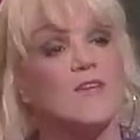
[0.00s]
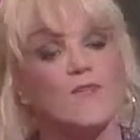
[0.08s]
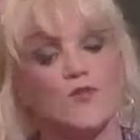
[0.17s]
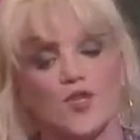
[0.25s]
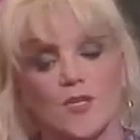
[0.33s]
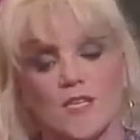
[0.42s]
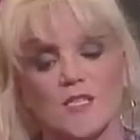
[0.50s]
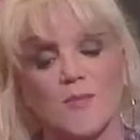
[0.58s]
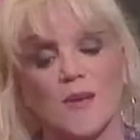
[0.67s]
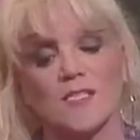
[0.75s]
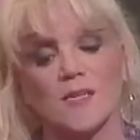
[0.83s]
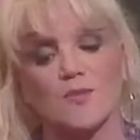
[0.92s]
if you should
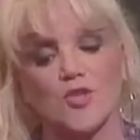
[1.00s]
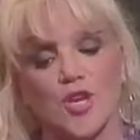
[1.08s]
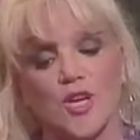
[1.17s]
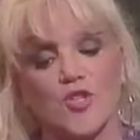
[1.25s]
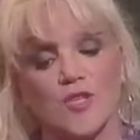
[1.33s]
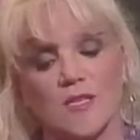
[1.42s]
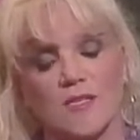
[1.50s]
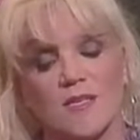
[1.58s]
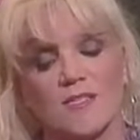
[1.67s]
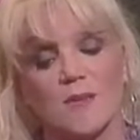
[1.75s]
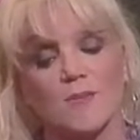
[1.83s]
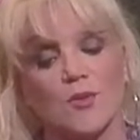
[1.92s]
expect some changes
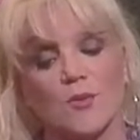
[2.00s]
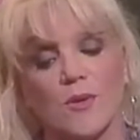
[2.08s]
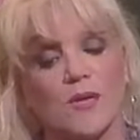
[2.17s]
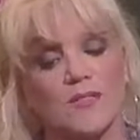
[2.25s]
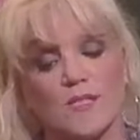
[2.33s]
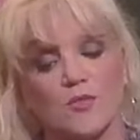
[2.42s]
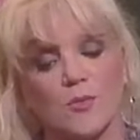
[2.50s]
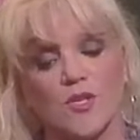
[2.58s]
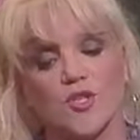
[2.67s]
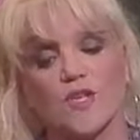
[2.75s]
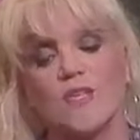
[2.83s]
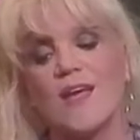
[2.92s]
in some career
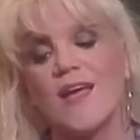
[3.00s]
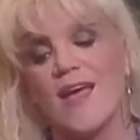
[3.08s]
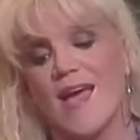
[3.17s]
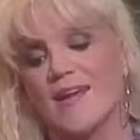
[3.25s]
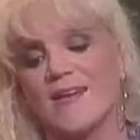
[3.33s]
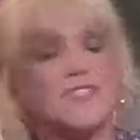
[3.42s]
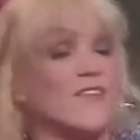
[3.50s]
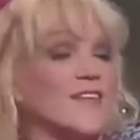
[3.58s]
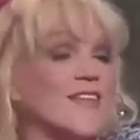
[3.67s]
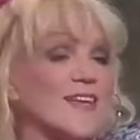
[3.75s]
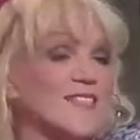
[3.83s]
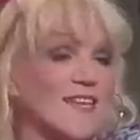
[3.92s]
situation, and it's
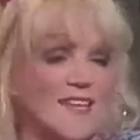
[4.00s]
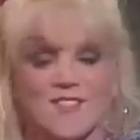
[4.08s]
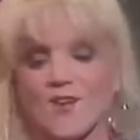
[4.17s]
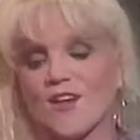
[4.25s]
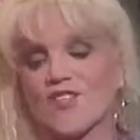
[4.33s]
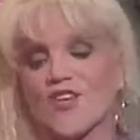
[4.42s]
fantastic. So I